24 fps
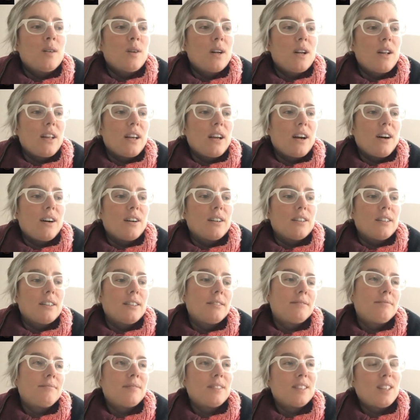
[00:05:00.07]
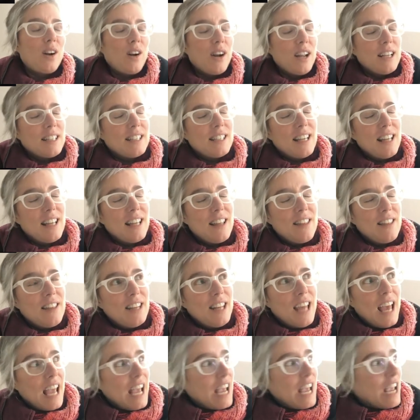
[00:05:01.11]
what are they called? Sorry, it's the end of the
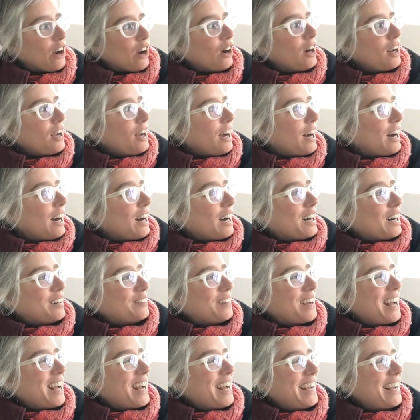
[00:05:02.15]
day here, and